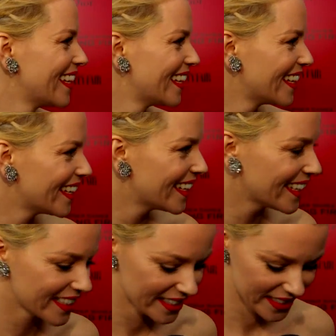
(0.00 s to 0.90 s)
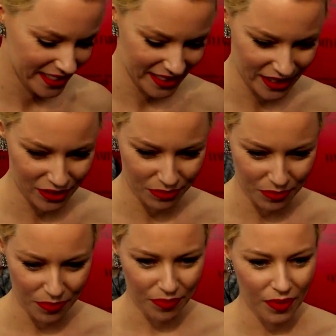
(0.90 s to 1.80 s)
her wardrobe, what would it
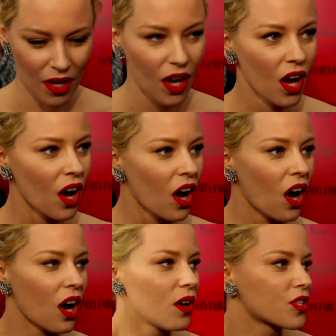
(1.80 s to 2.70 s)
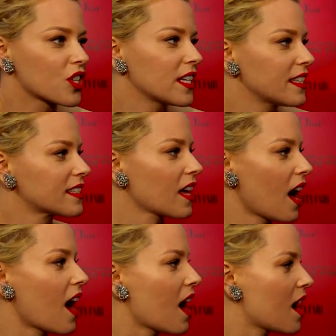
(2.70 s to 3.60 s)
be? Oh, geez.
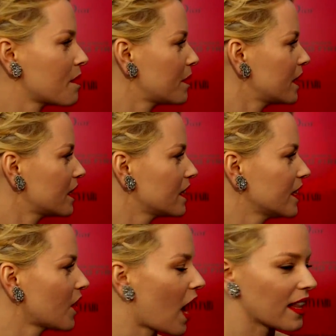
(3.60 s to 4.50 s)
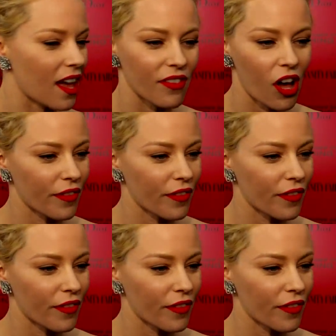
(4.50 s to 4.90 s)
Um, you know, I love all